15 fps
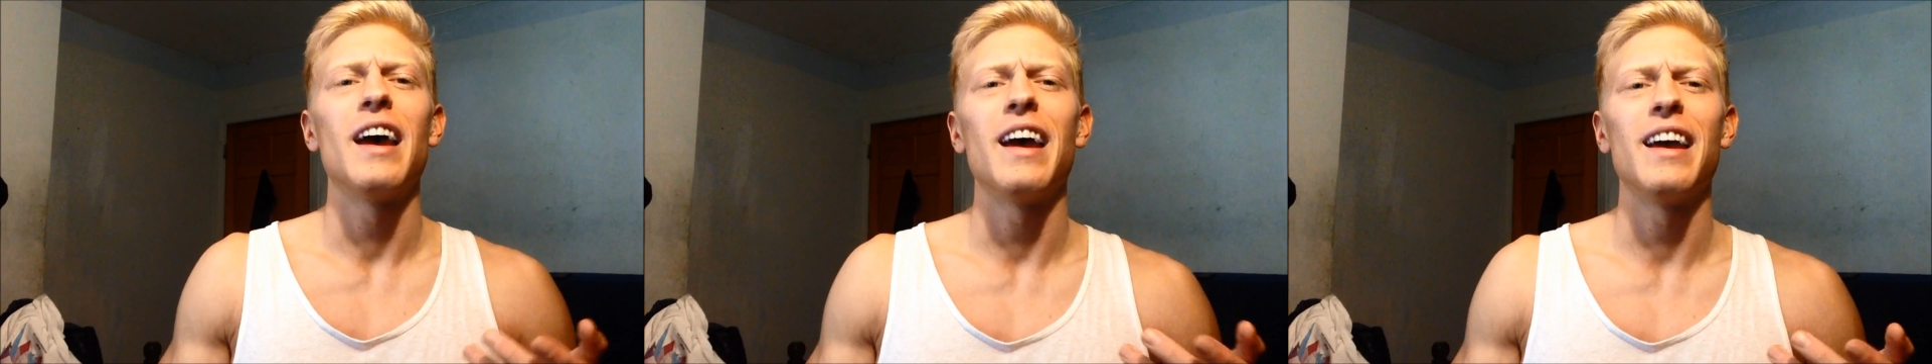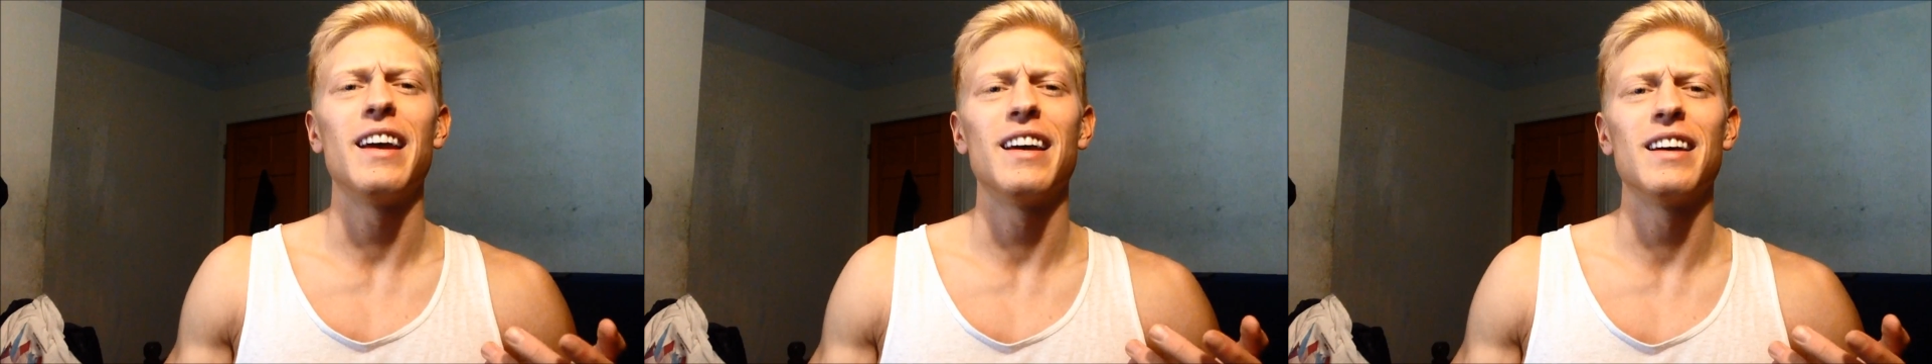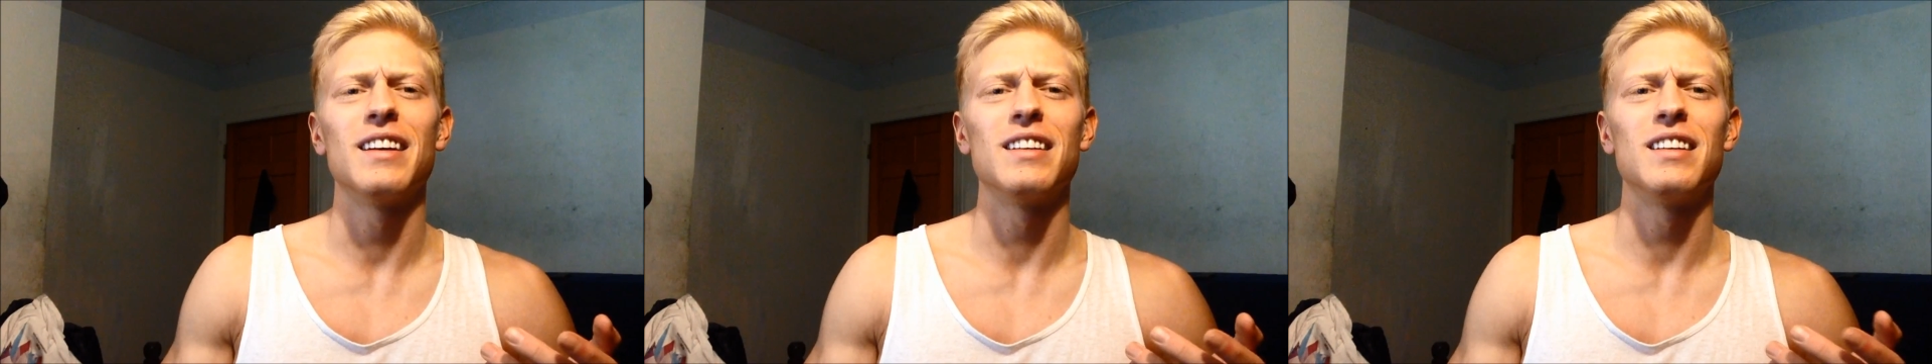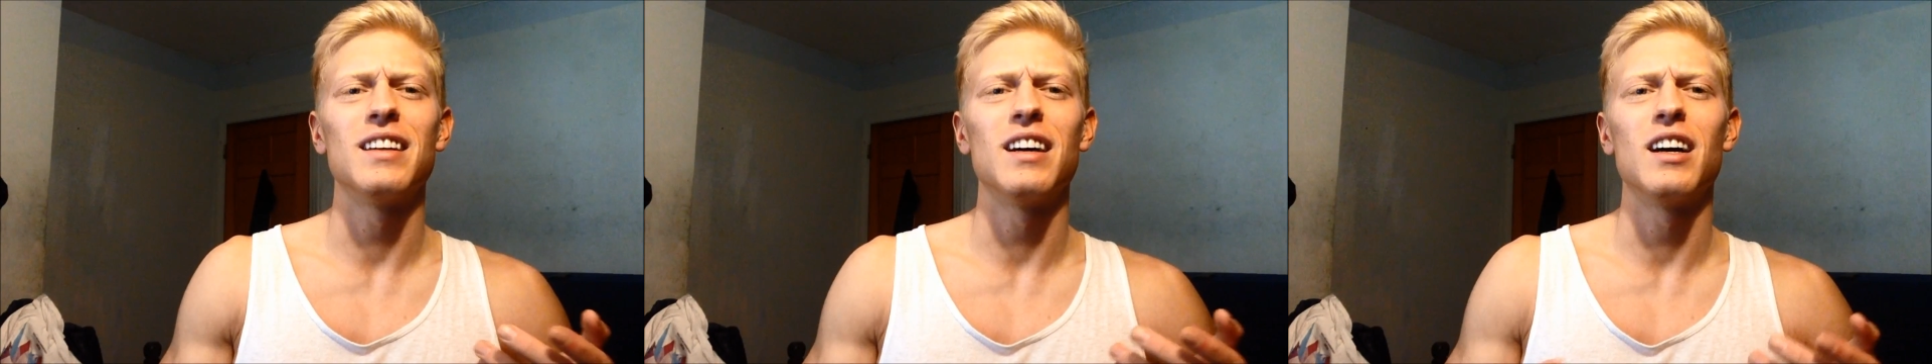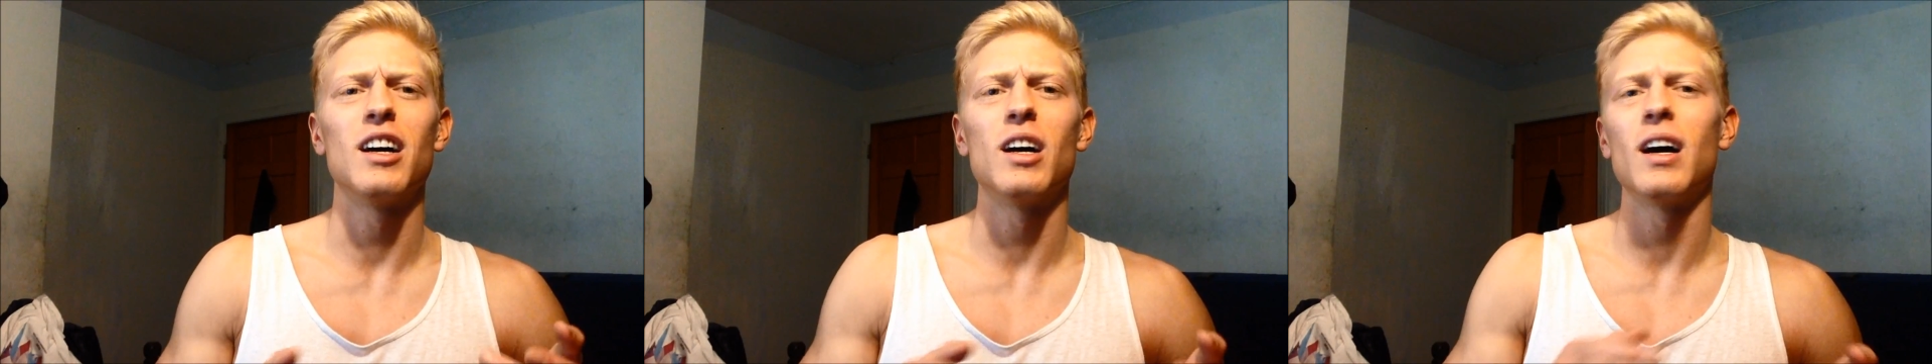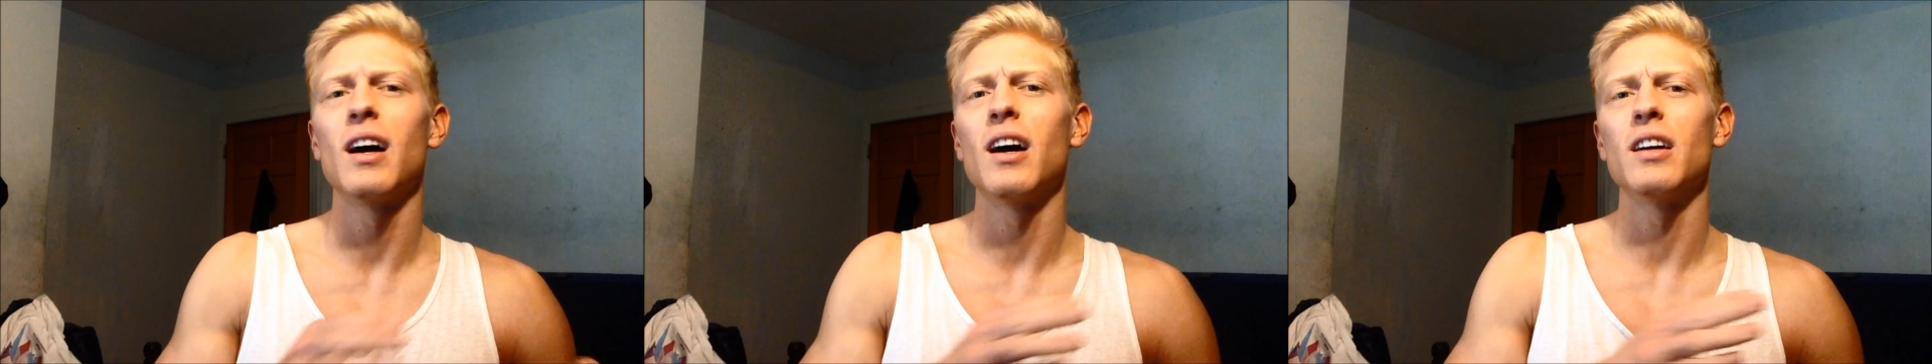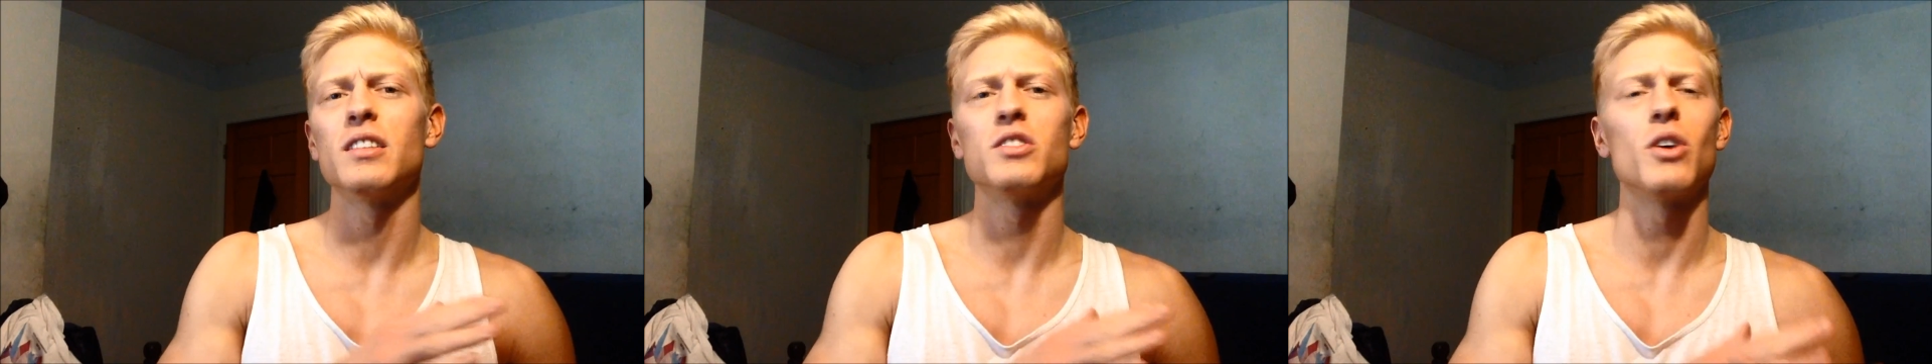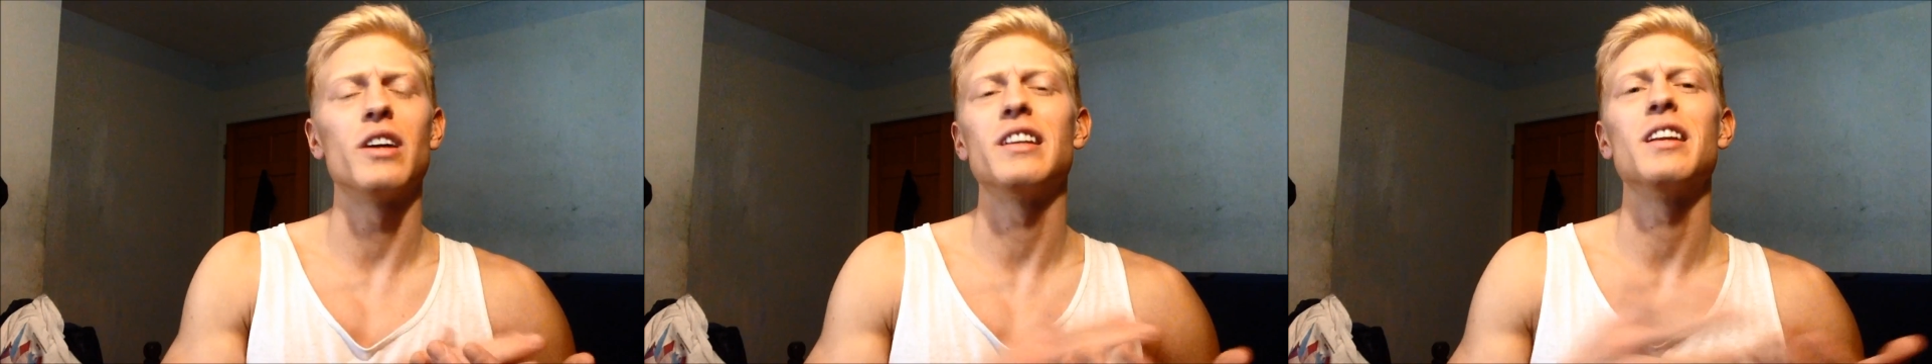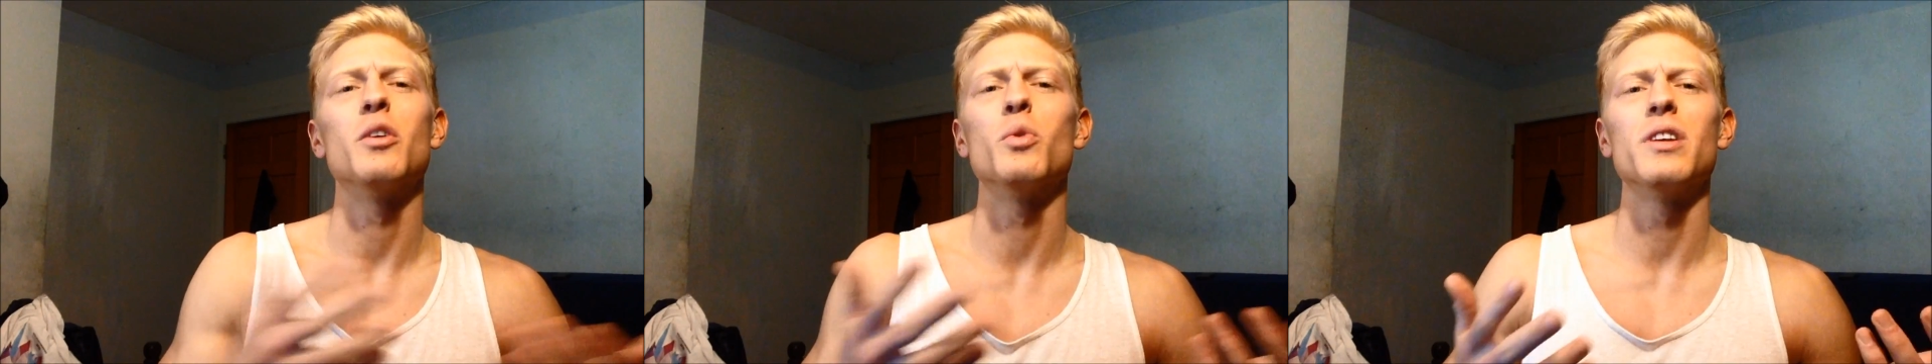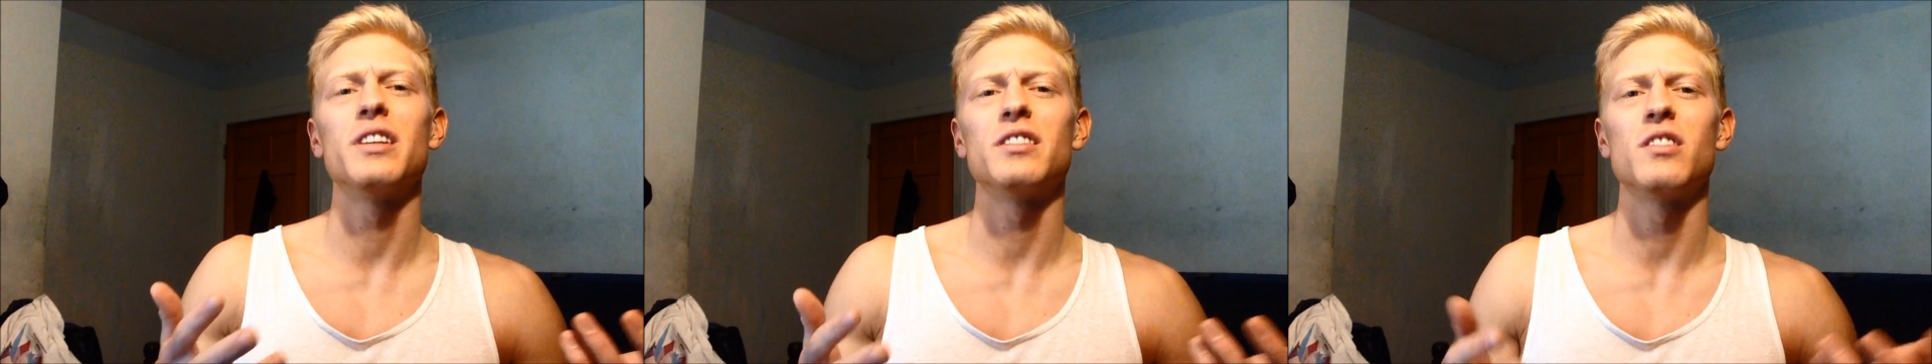And so I did it
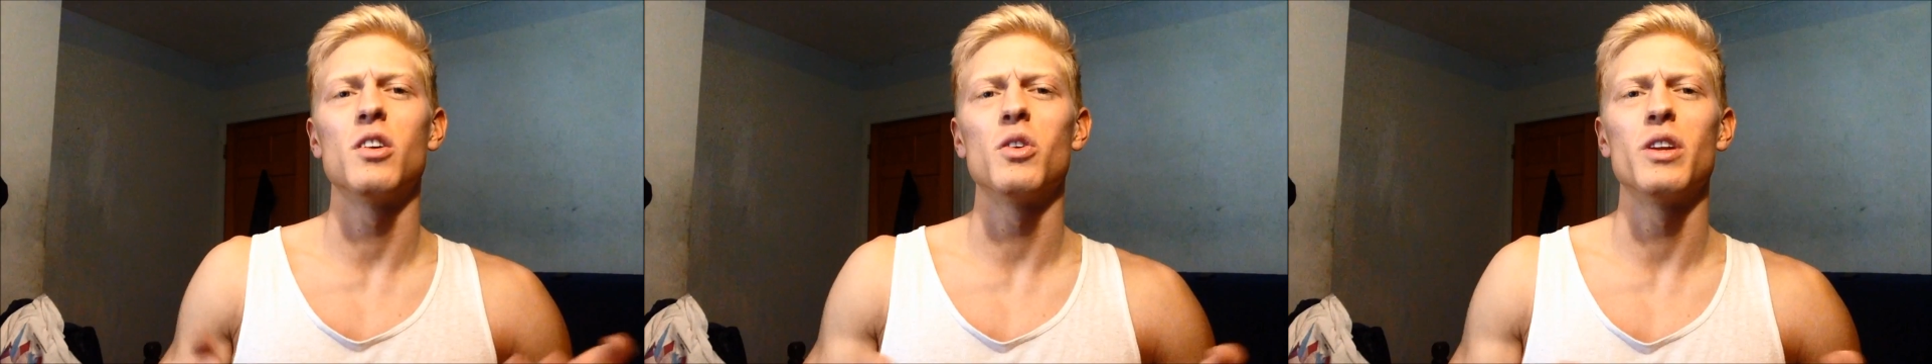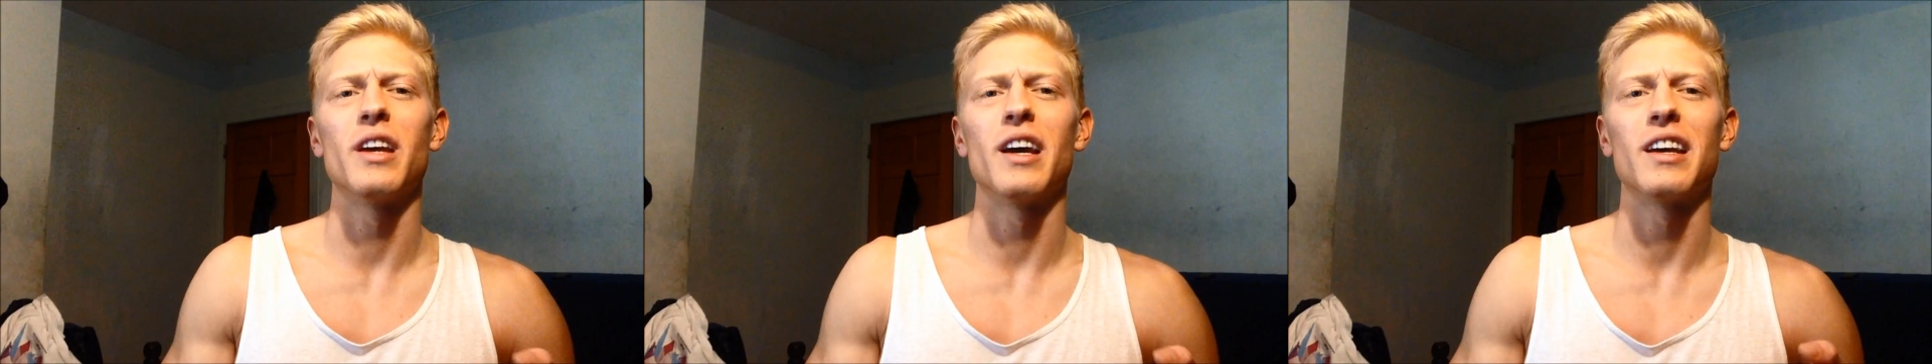really slowly.